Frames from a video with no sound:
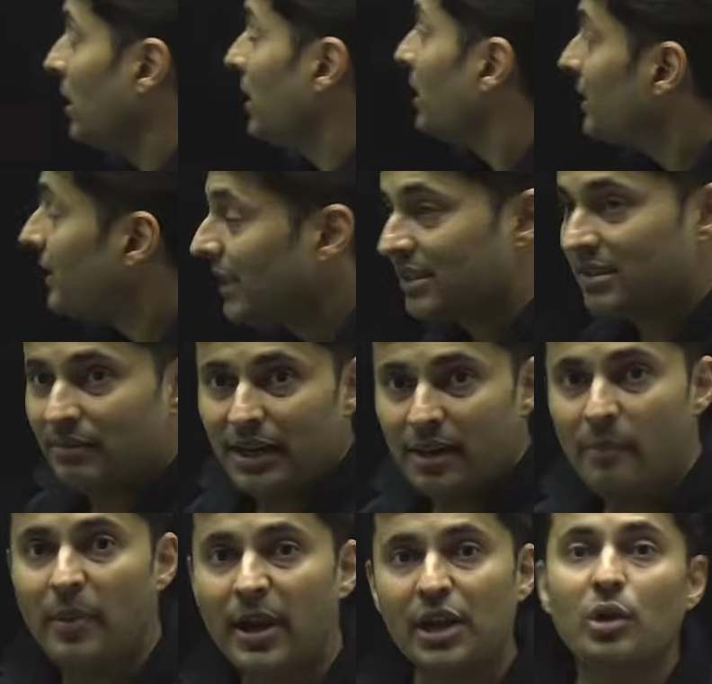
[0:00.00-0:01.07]
there is a very
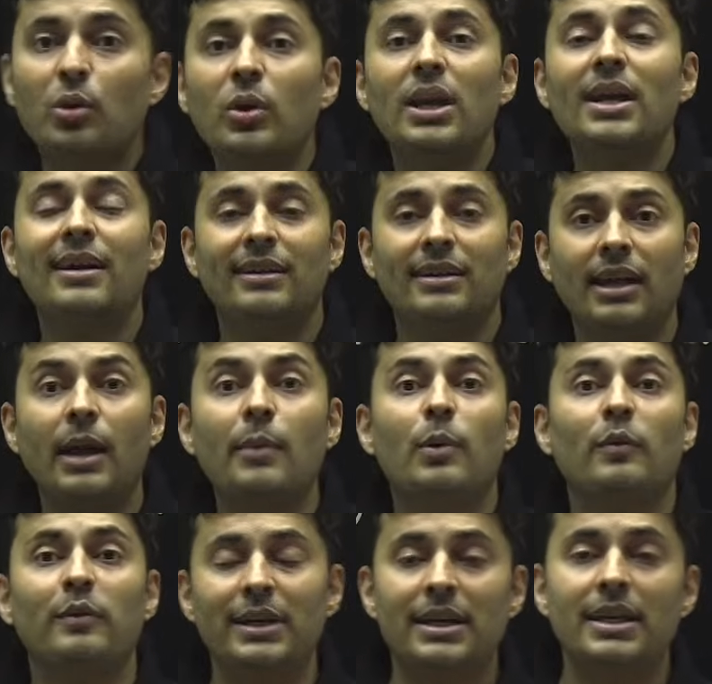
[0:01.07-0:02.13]
peculiar type of
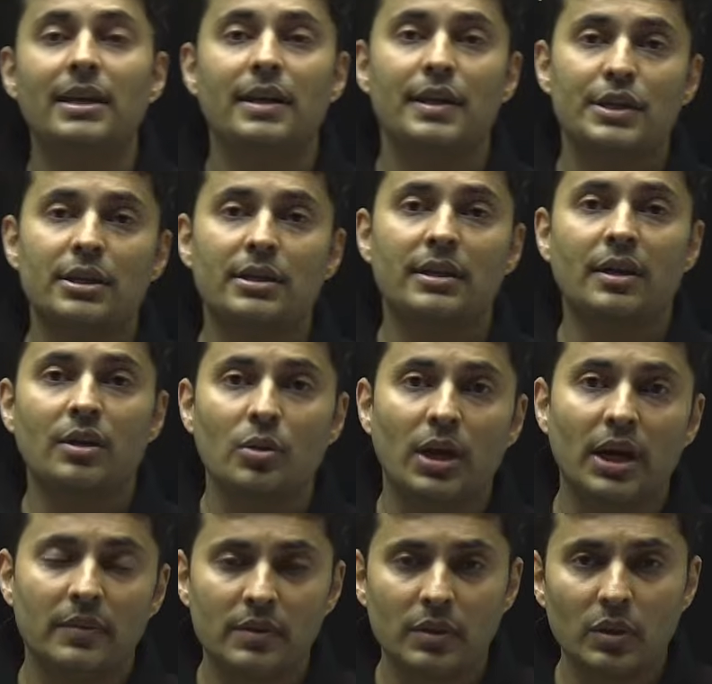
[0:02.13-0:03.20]
integration that you
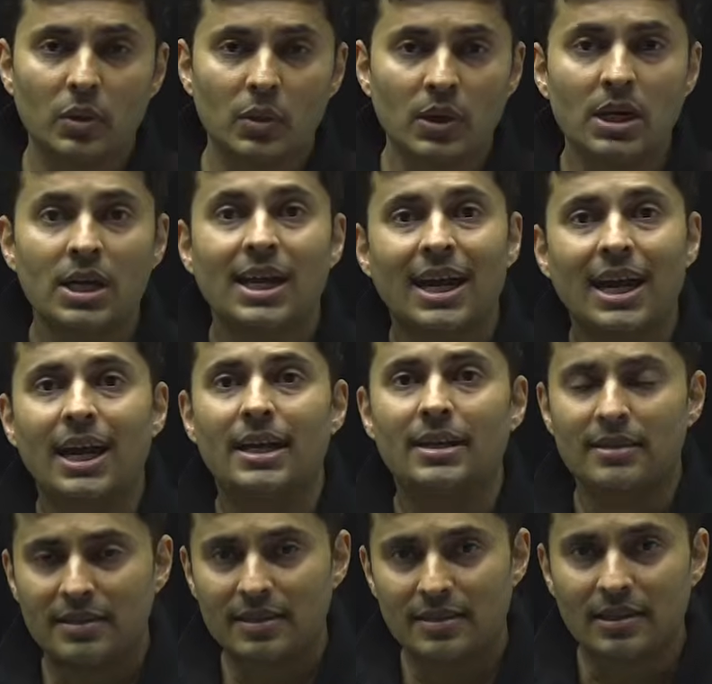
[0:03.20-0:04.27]
have to do, and
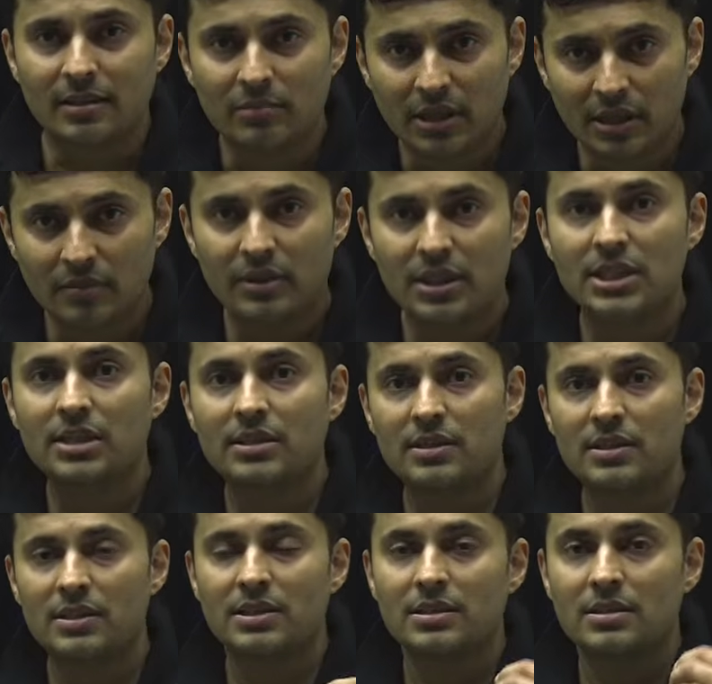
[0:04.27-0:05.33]
this is something which
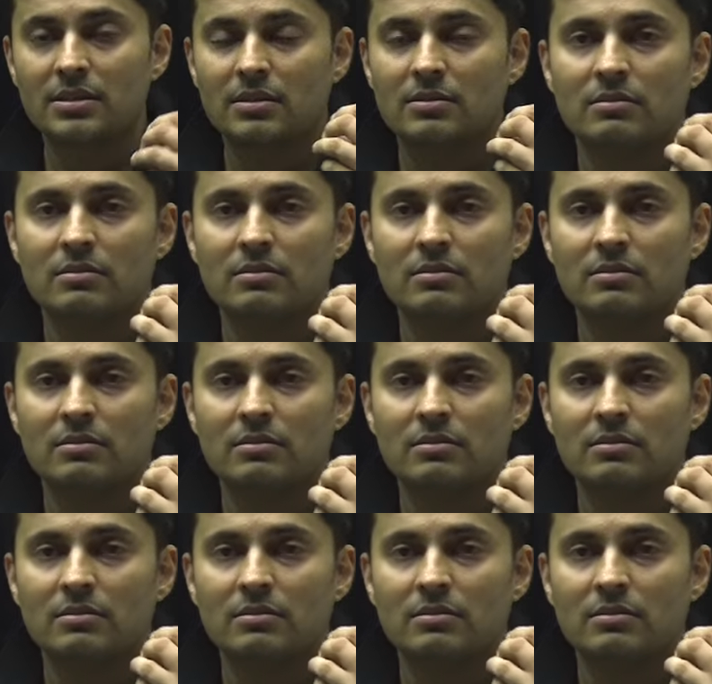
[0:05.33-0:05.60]
is